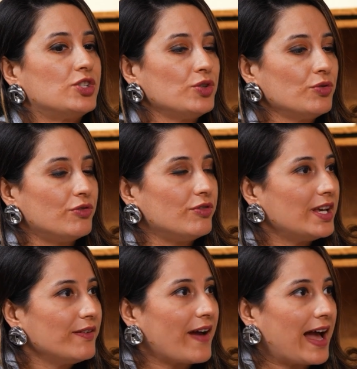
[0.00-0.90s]
do you
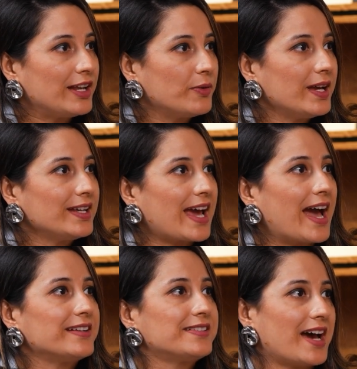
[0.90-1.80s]
reevaluate
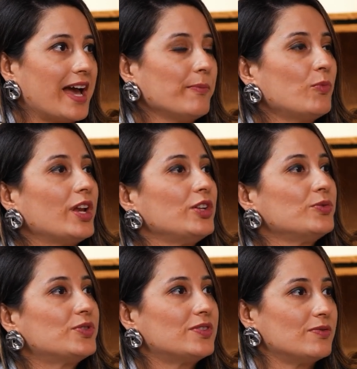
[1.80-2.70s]
at a time
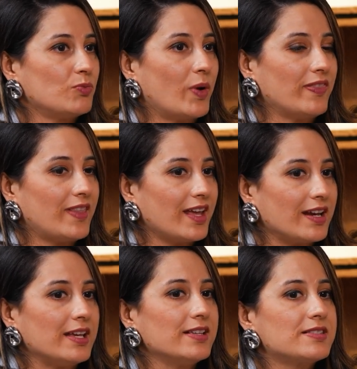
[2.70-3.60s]
when there
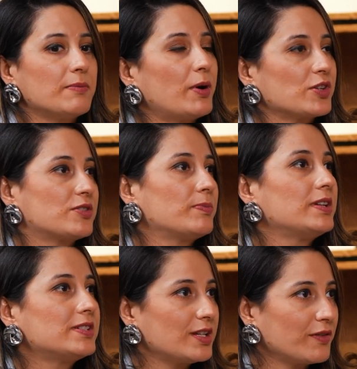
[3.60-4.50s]
is a
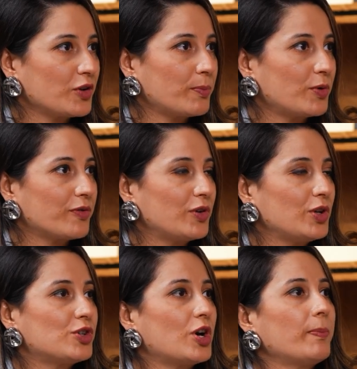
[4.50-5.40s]
possibility of your
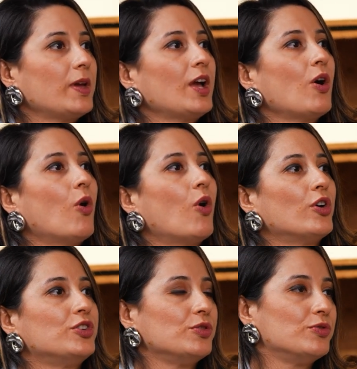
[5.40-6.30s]
portfolio dropping,
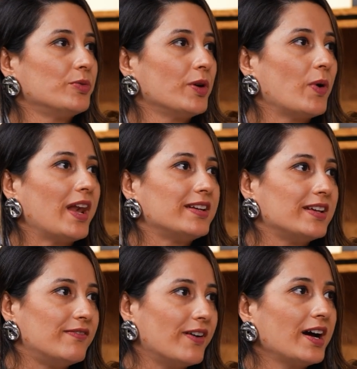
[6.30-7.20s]
or do you do it well in
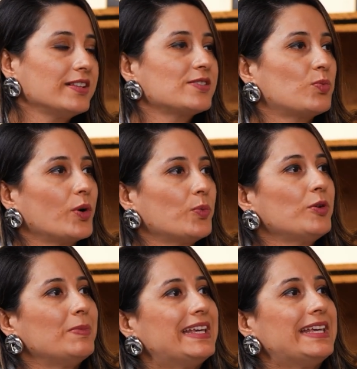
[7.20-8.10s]
advance? What
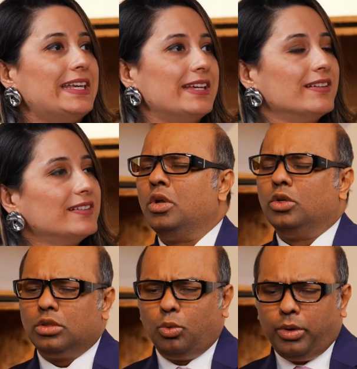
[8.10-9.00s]
would be key?
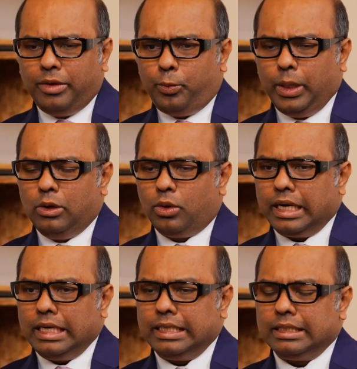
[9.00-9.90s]
So the way we look
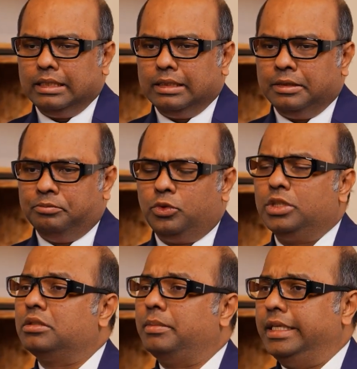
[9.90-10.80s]
at
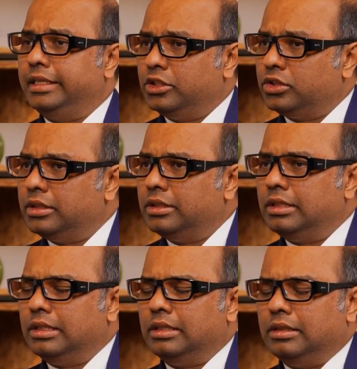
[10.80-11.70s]
risk mitigation
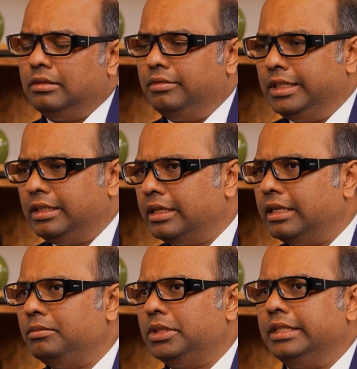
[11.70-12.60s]
within our
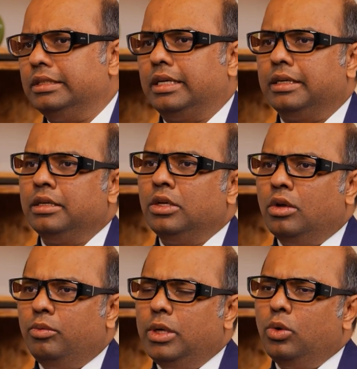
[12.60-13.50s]
AMC is that
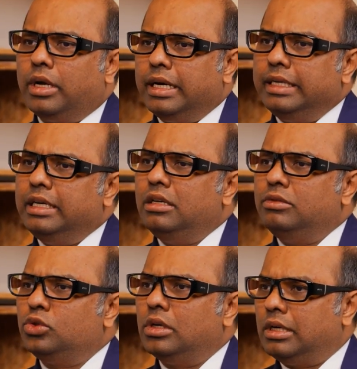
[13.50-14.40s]
we look at
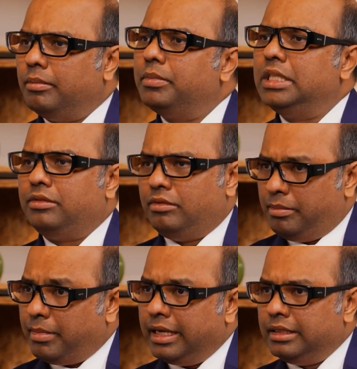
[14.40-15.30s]
individual companies when we
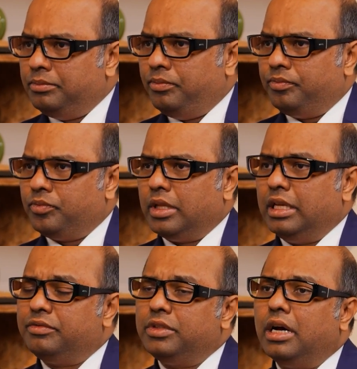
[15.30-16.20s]
buy them.
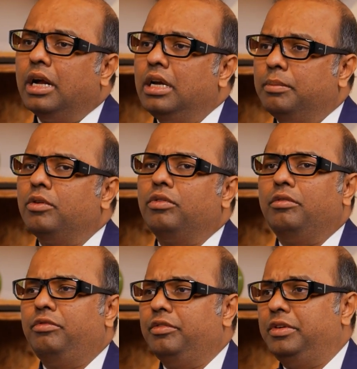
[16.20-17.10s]
If they
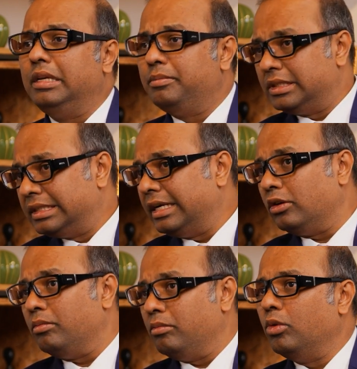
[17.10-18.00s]
underperform 15%
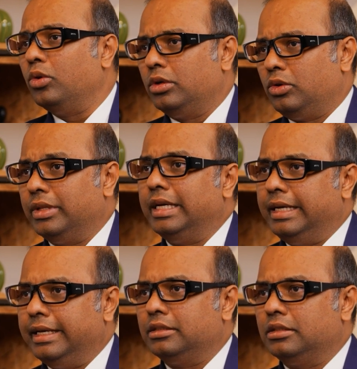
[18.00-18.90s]
or more to the
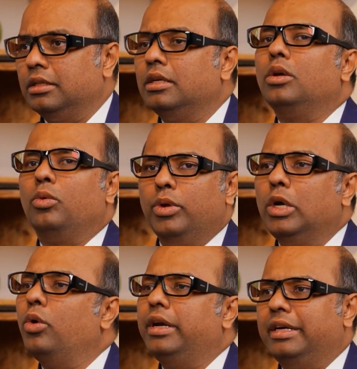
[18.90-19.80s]
index, we
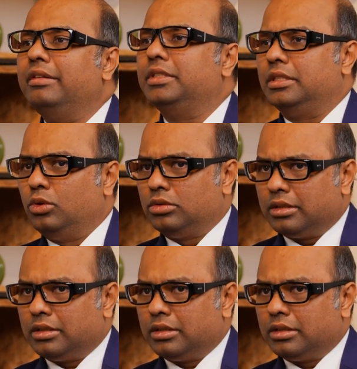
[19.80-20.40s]
go and revisit those